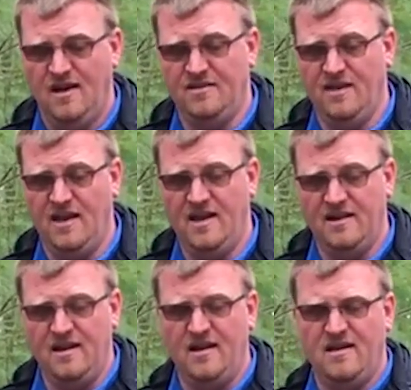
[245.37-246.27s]
and
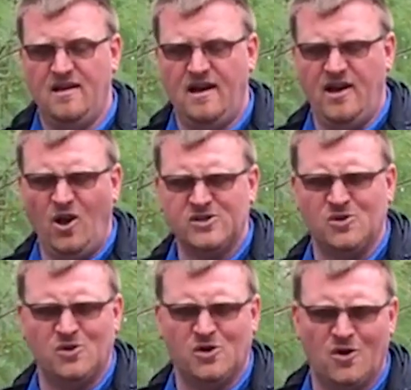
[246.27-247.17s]
then I
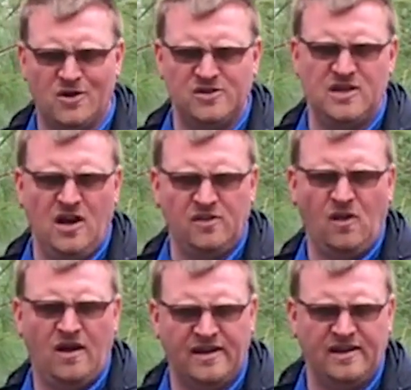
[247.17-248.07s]
also encourage the
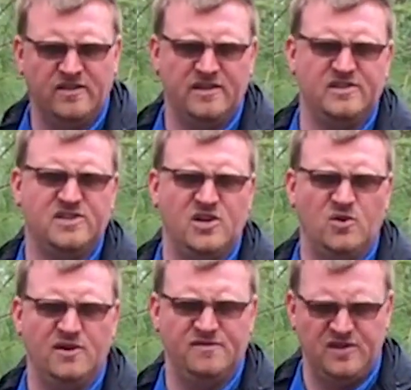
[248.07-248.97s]
unlocking the
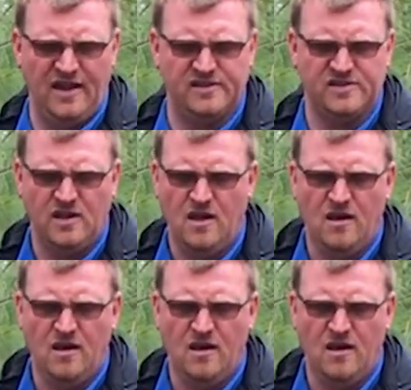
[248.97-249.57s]
intuitive sense,